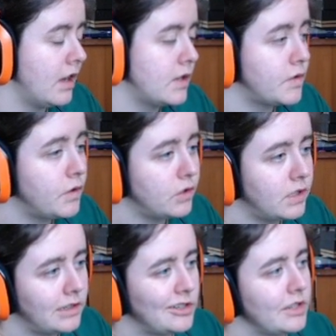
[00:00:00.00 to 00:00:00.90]
so it's
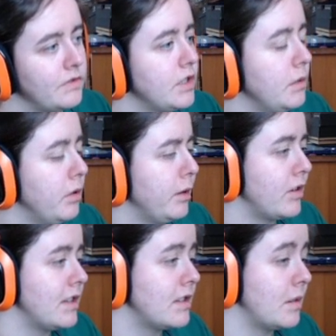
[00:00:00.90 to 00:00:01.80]
1400 for two
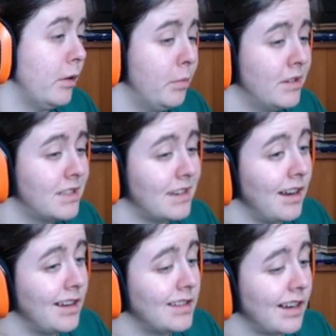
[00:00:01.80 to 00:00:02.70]
blueprints the blueprints are
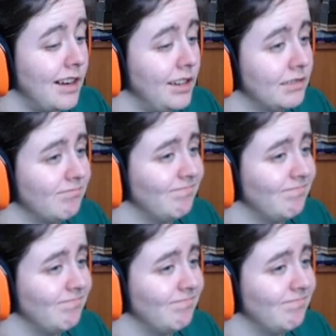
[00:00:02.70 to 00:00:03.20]
nice i can't